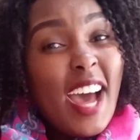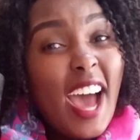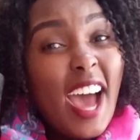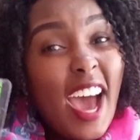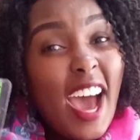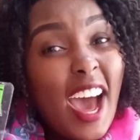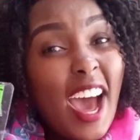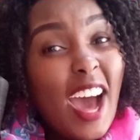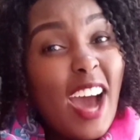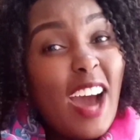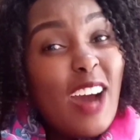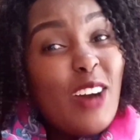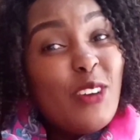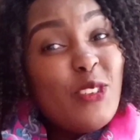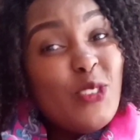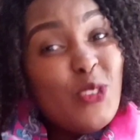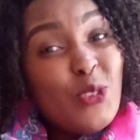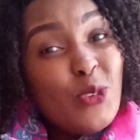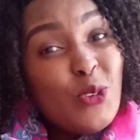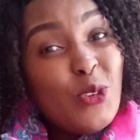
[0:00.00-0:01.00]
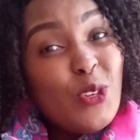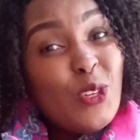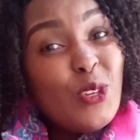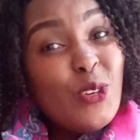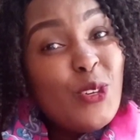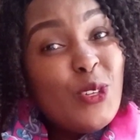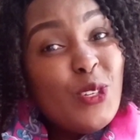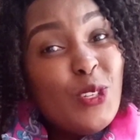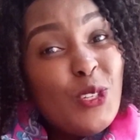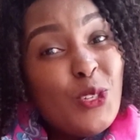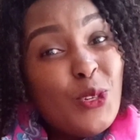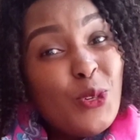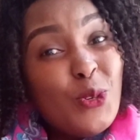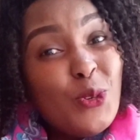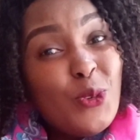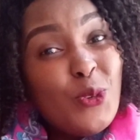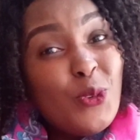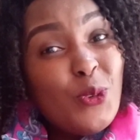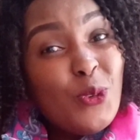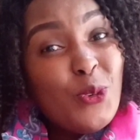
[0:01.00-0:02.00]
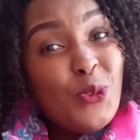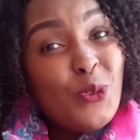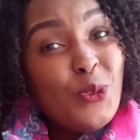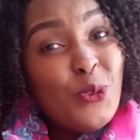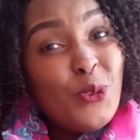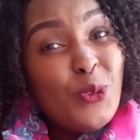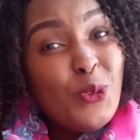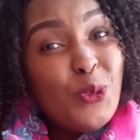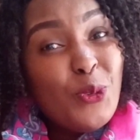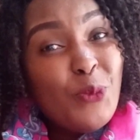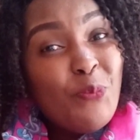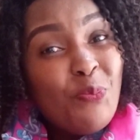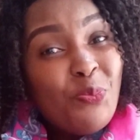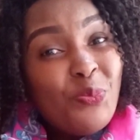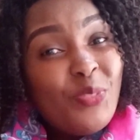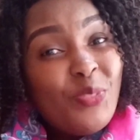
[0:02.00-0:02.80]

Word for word: How do you do?